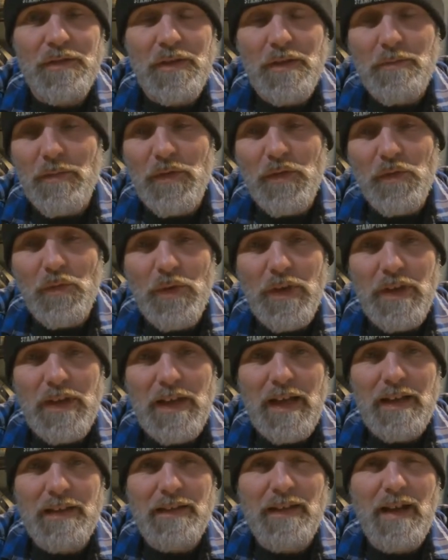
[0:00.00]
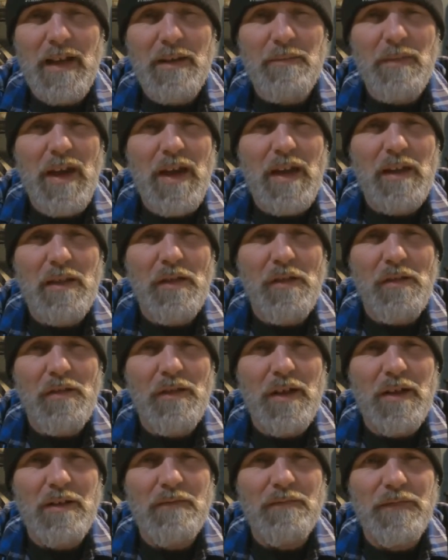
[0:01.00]
in between that time, I had
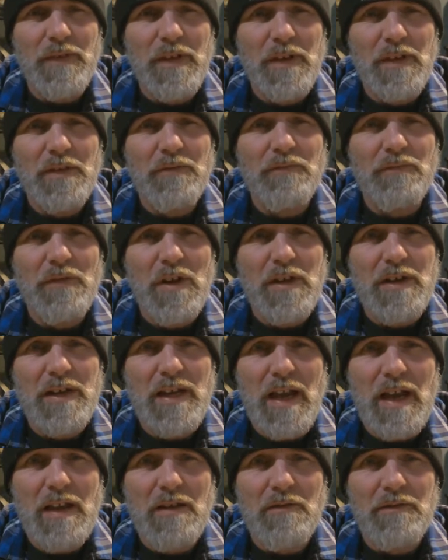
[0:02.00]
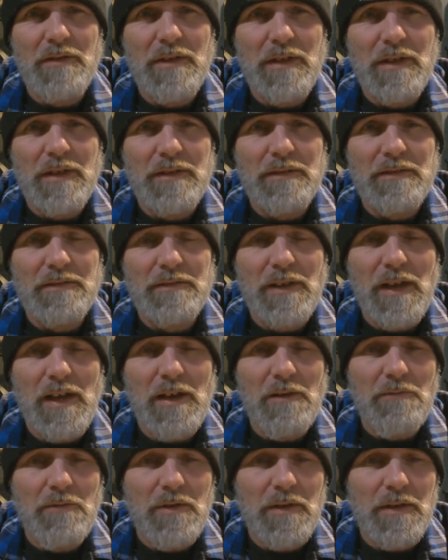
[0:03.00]
started feeling run down
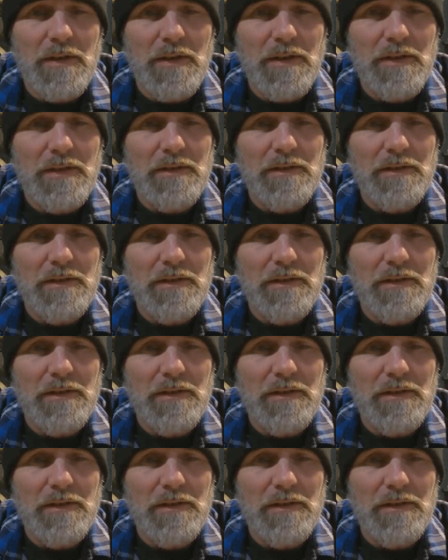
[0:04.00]
at work.